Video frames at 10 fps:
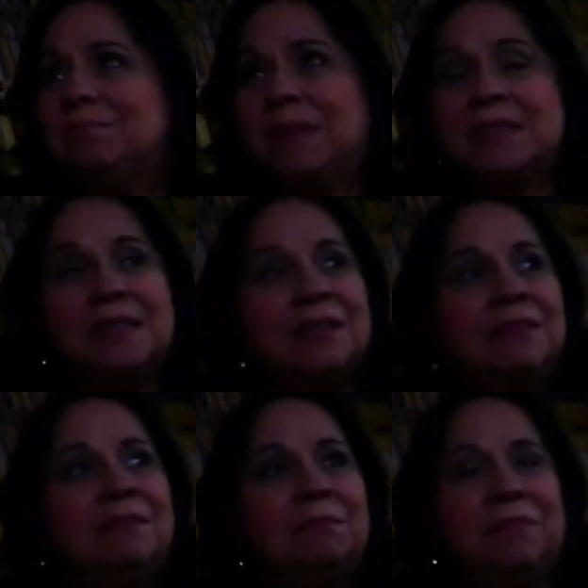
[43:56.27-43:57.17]

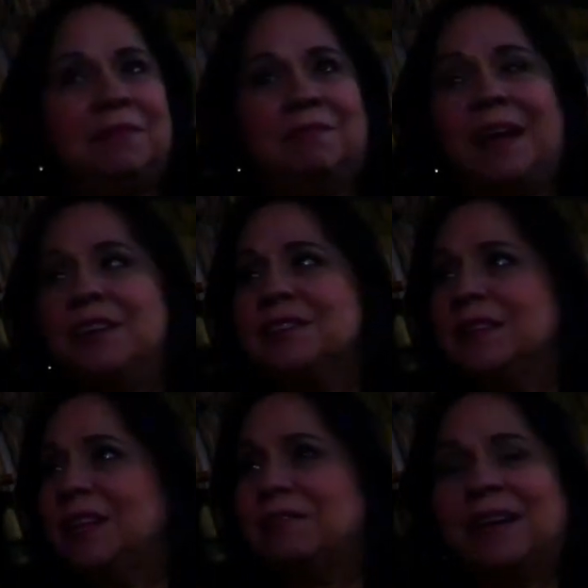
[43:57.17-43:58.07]
Mexican writers
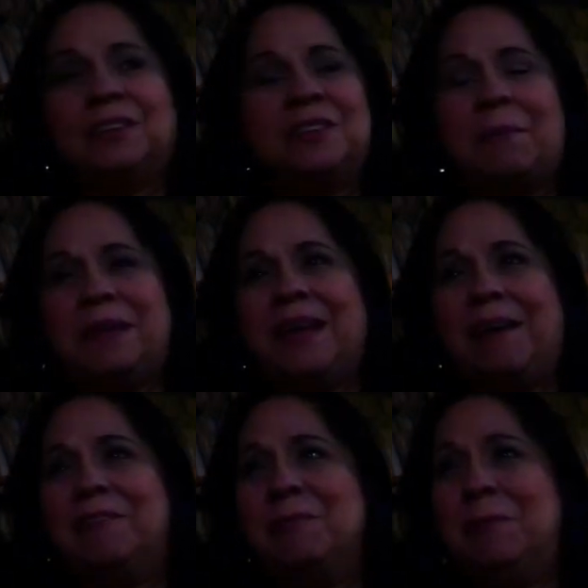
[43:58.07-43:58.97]
and directors. I mean,
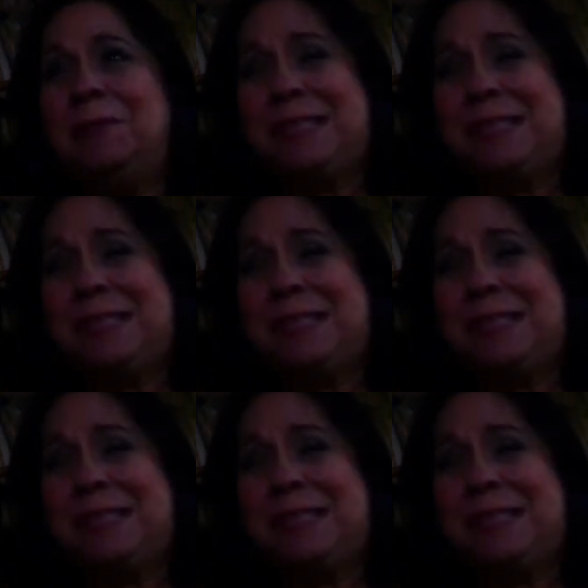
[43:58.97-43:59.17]
everyone